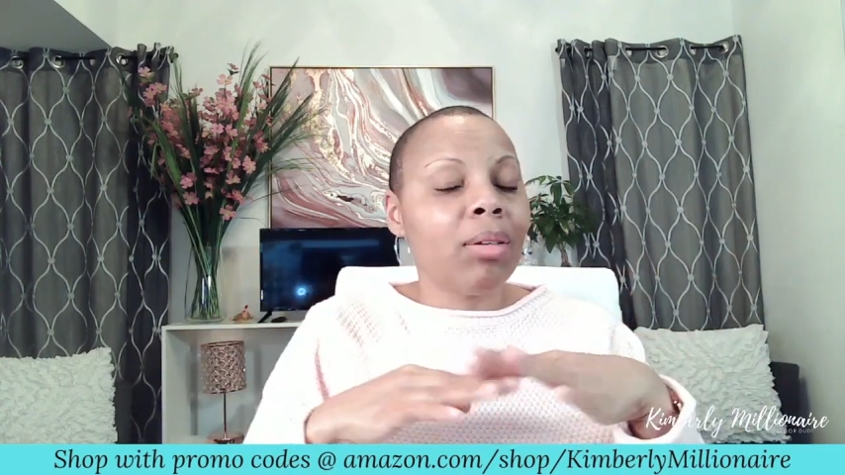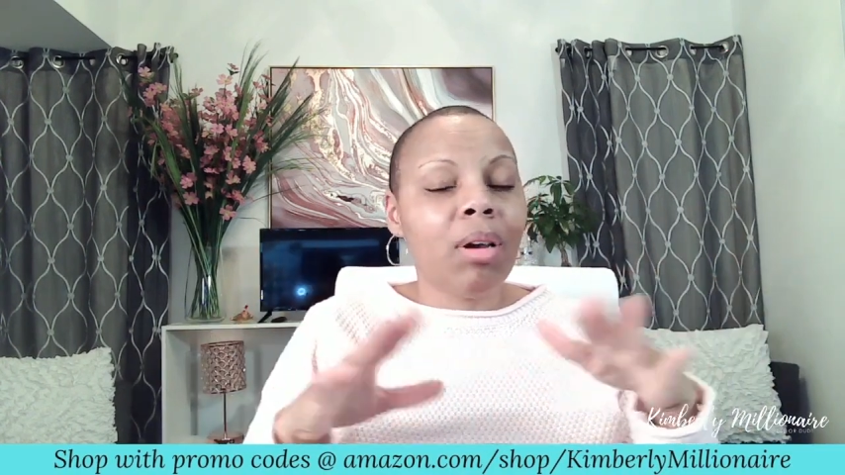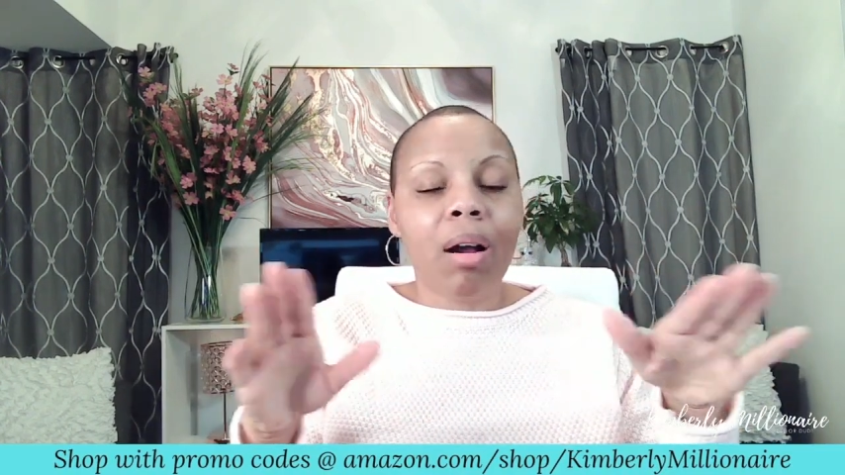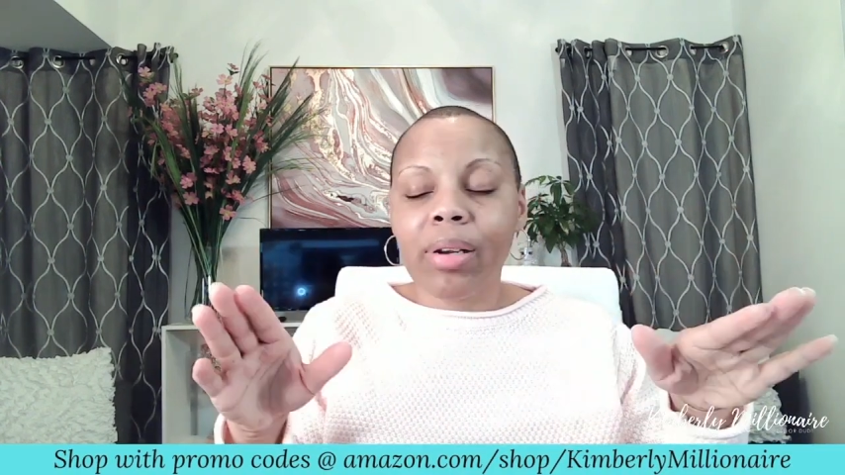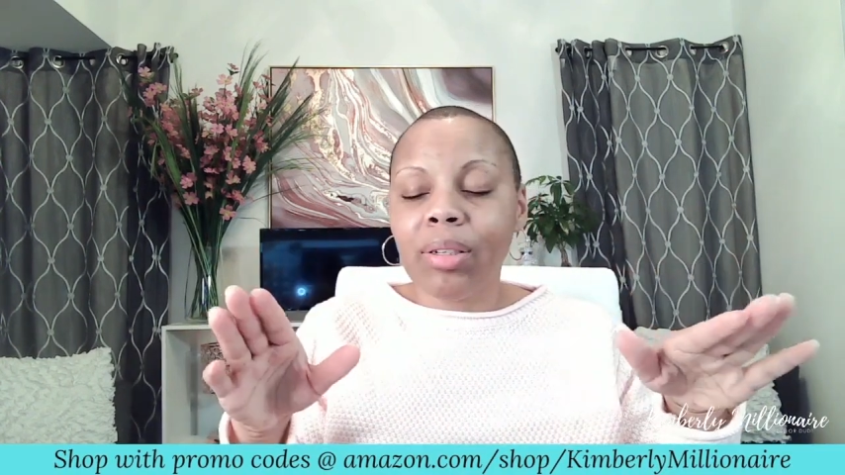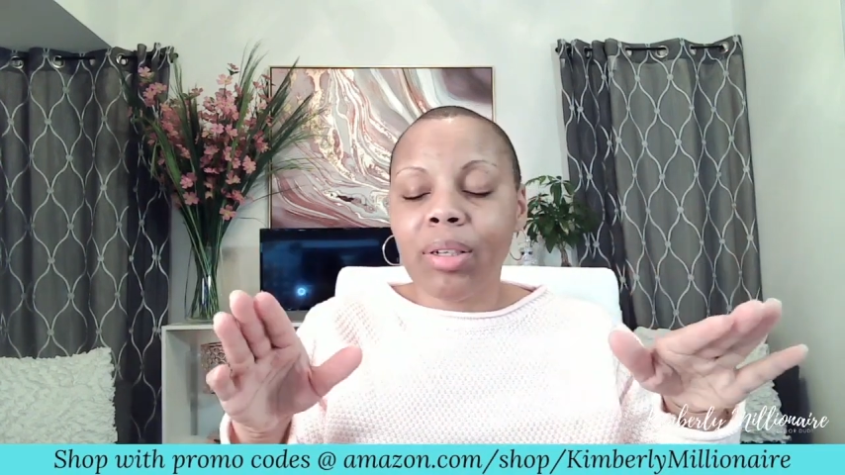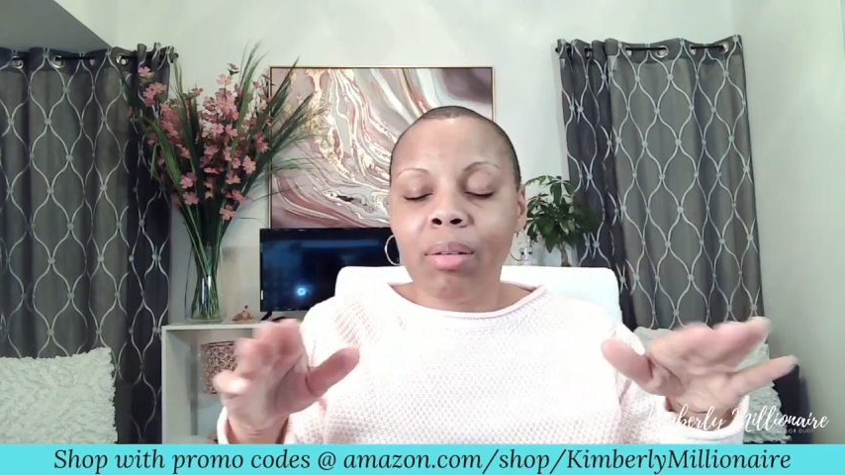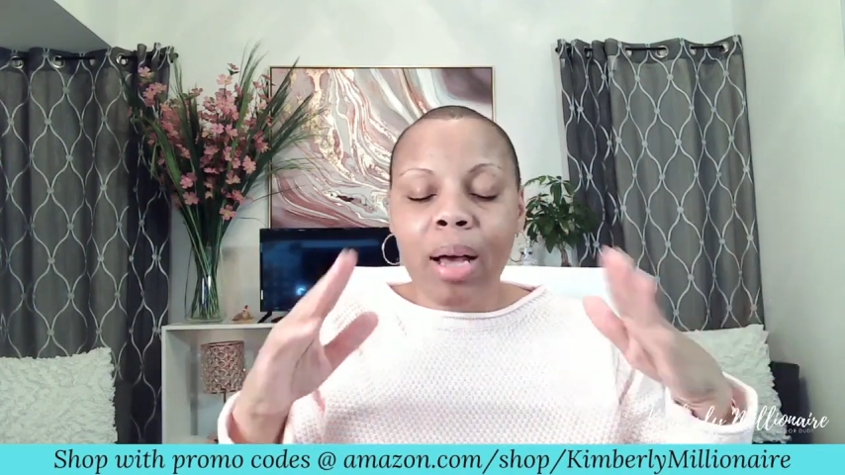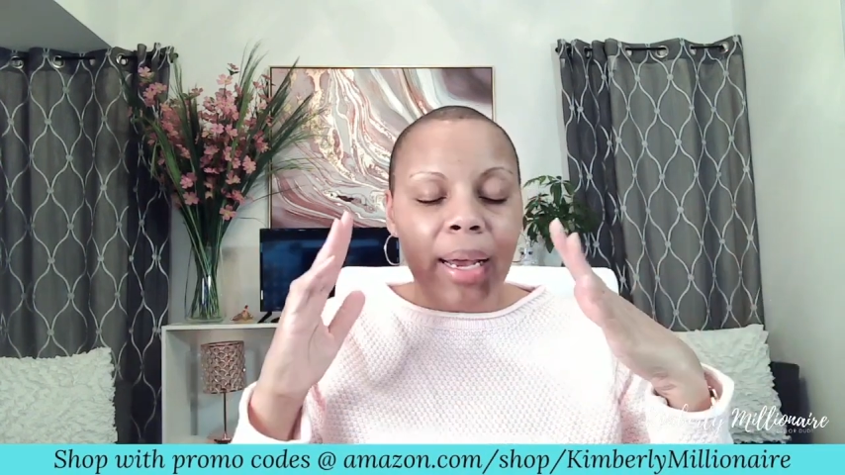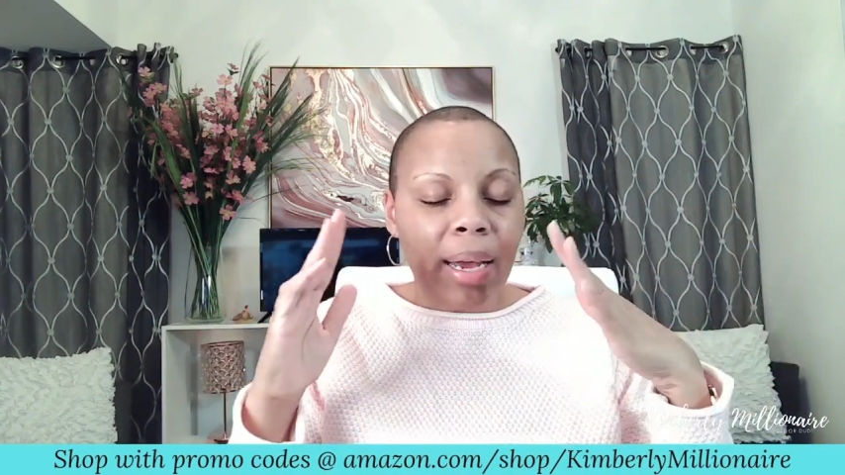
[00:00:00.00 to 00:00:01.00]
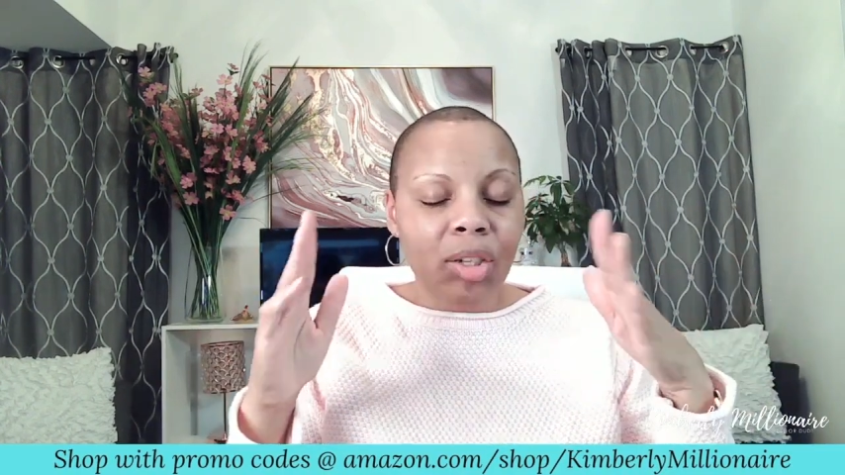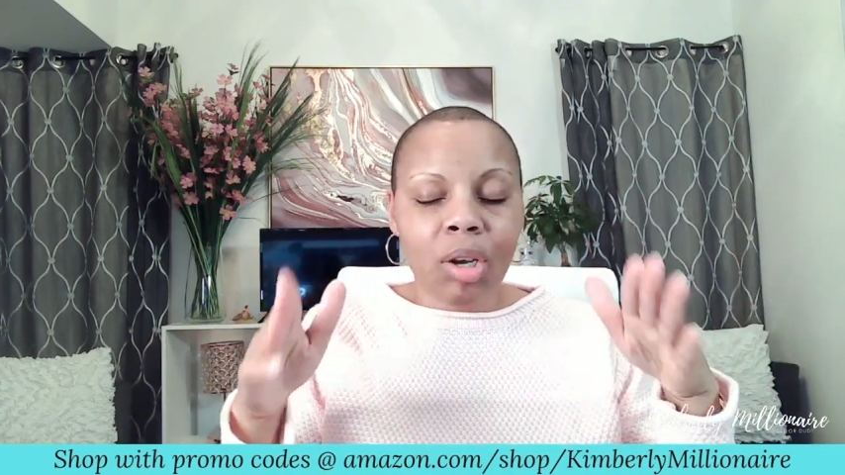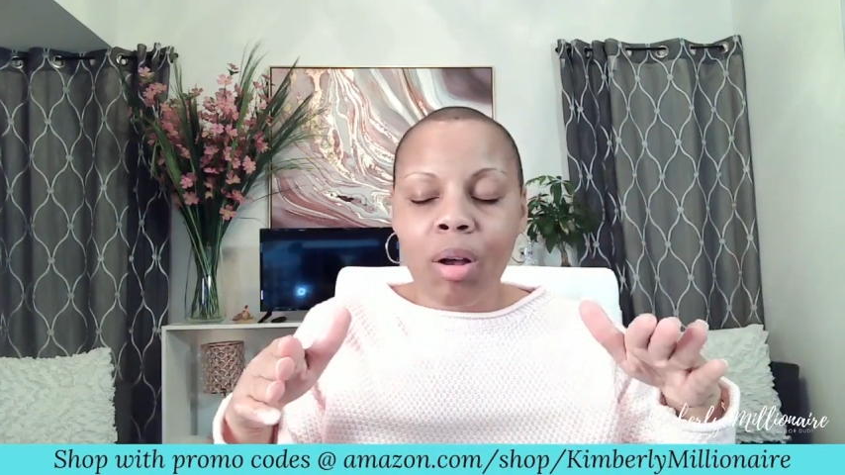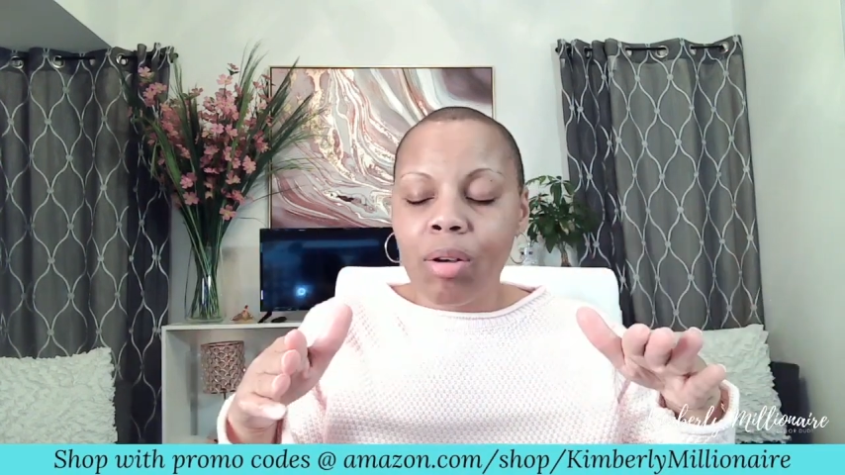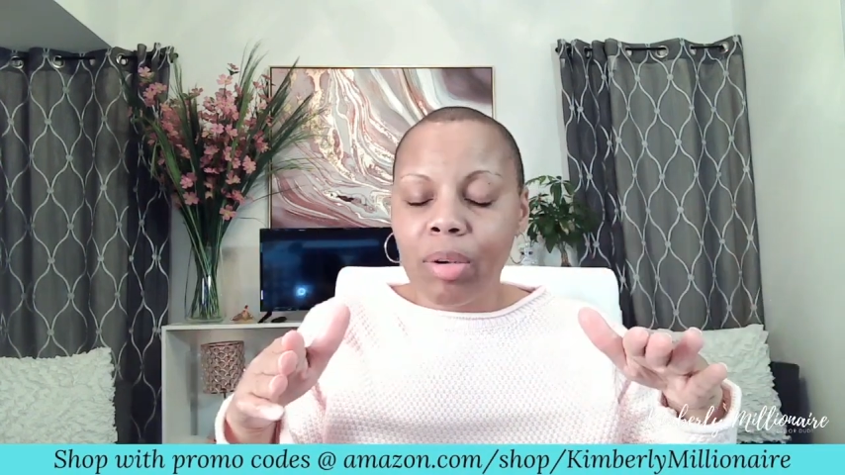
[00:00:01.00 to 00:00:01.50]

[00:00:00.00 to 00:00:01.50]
Y'all already know I got y'all